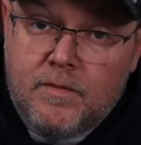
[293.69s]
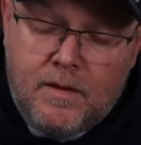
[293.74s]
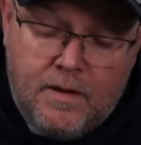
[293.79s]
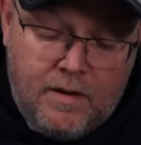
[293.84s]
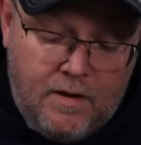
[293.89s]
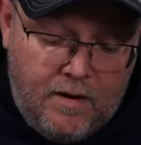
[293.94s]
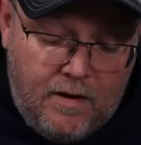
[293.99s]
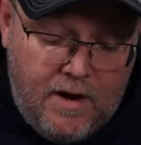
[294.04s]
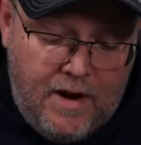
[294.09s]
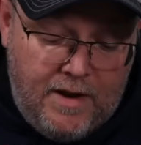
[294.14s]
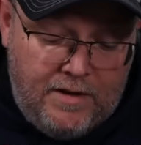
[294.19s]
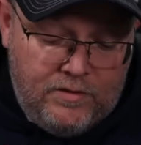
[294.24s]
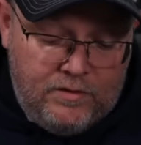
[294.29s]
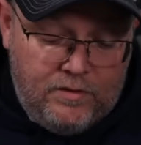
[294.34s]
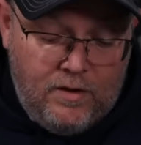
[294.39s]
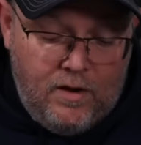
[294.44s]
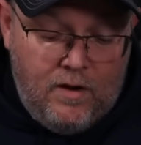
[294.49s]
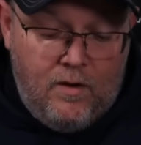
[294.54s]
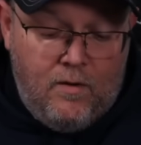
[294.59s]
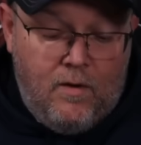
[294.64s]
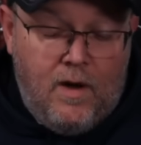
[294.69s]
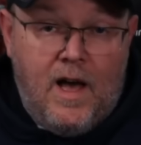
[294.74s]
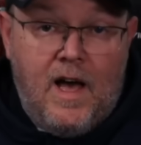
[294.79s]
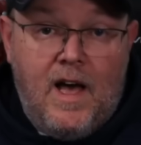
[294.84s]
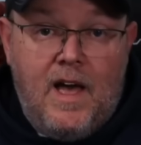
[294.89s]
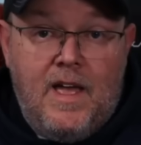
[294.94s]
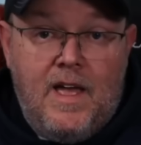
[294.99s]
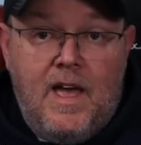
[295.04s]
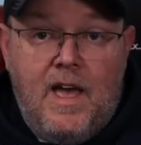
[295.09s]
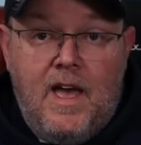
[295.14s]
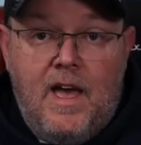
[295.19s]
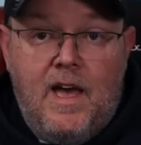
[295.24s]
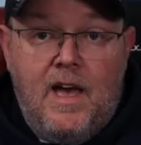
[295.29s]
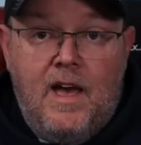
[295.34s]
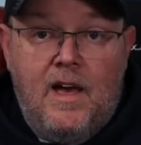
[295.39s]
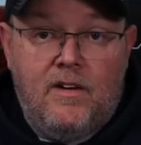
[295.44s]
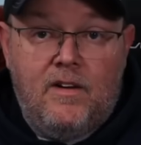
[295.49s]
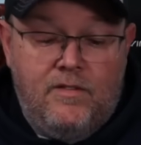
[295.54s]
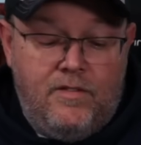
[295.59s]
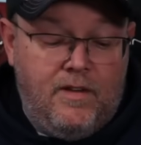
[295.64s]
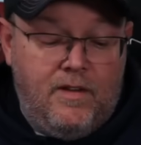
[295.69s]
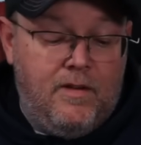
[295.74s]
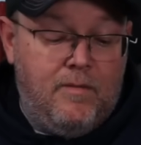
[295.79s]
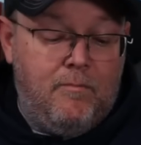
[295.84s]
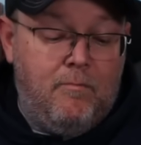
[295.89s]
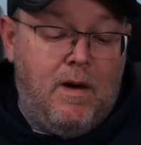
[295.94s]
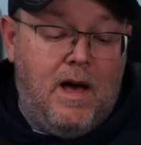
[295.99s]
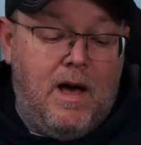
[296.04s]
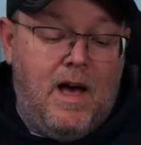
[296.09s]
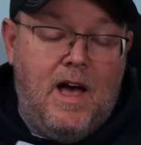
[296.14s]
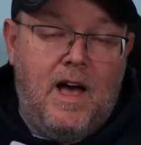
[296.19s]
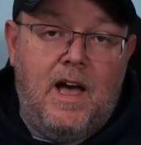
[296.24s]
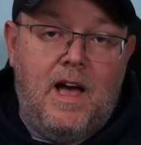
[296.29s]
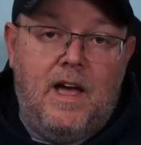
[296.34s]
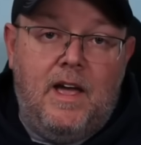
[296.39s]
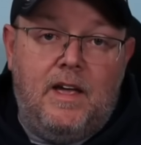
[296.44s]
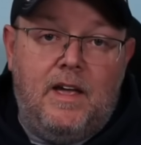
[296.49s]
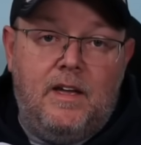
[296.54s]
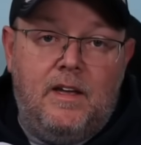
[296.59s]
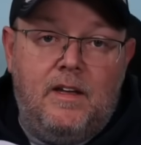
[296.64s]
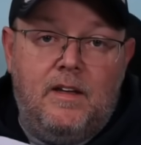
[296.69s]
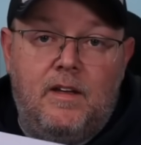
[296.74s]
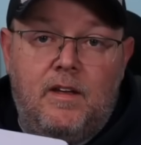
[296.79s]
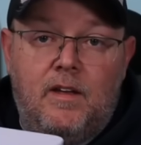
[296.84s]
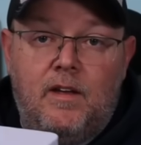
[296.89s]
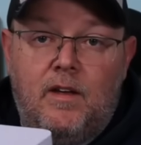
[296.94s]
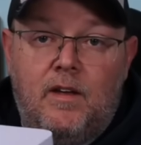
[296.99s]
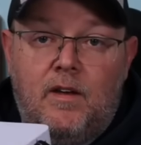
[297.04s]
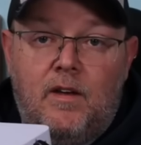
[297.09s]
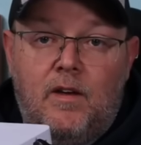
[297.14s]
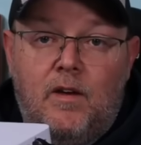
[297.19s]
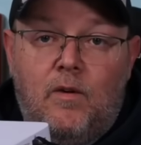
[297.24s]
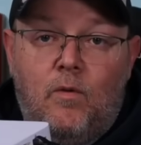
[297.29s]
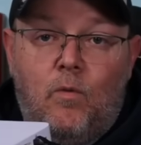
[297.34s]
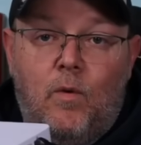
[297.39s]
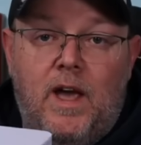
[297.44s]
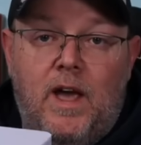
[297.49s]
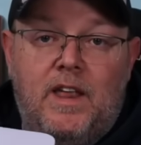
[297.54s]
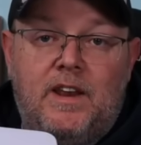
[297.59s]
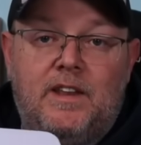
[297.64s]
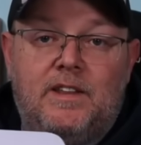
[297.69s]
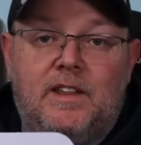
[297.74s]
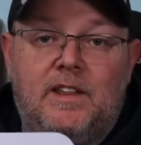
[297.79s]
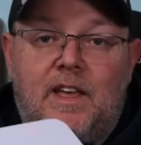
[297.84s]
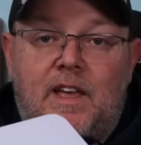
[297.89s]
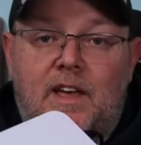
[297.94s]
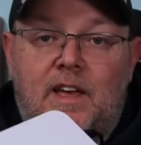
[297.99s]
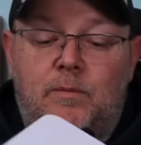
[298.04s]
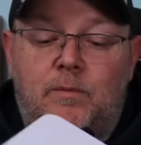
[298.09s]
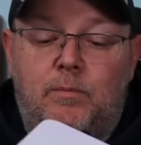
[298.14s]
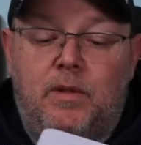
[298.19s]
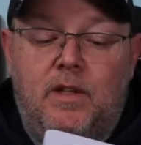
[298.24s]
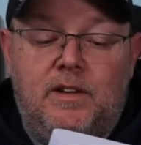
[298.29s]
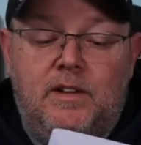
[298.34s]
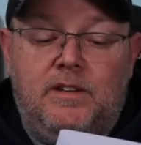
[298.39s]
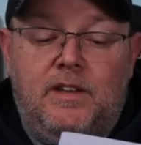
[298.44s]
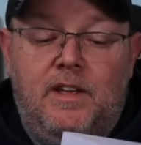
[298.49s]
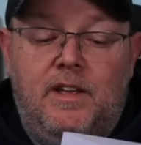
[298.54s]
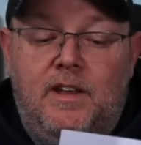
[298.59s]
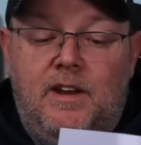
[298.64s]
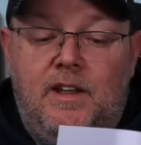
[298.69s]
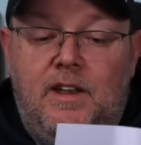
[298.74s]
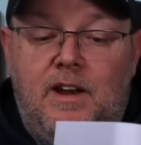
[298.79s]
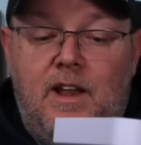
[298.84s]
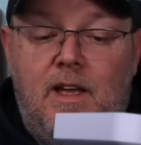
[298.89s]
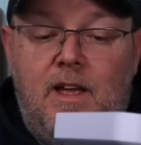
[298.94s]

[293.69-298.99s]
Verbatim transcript: All right, so I have my WAN and LAN plugged in and I'm